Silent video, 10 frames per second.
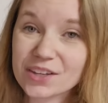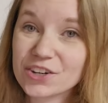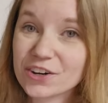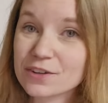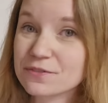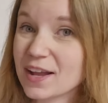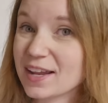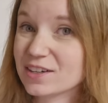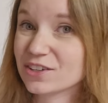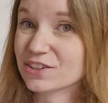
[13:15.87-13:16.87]
You're gonna
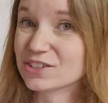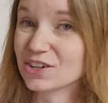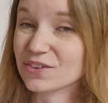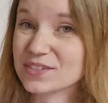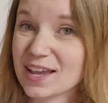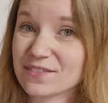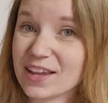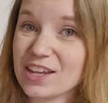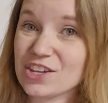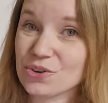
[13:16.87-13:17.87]
find cook stoves have
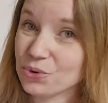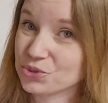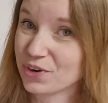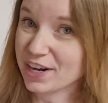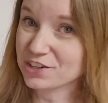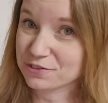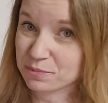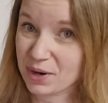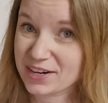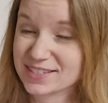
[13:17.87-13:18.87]
a huge range of
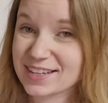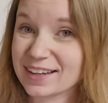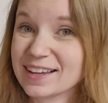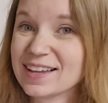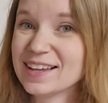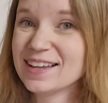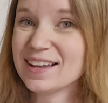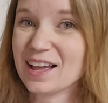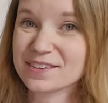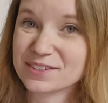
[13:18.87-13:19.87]
pricing.
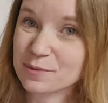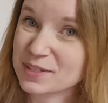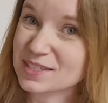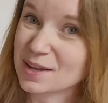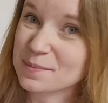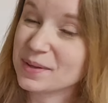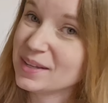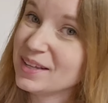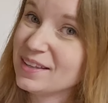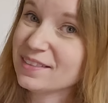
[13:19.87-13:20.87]
Uh, there's gonna be some
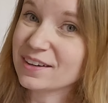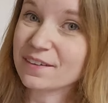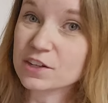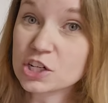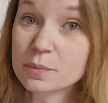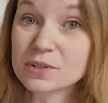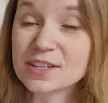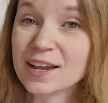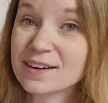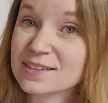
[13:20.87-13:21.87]
that are on the cheaper
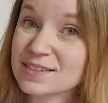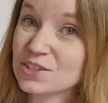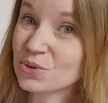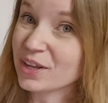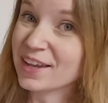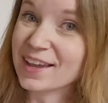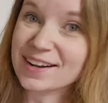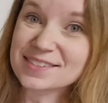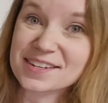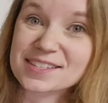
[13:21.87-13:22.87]
side and you can get
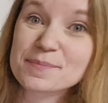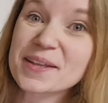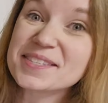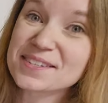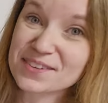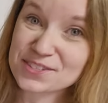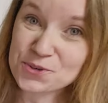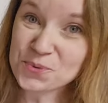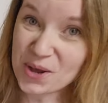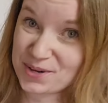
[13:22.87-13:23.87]
as expensive as
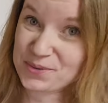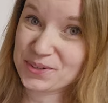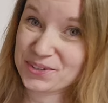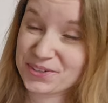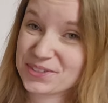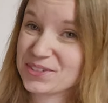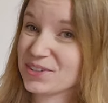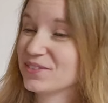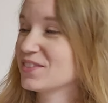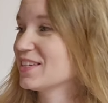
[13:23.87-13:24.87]
you want with your cook
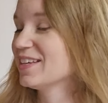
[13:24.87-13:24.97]
stoves.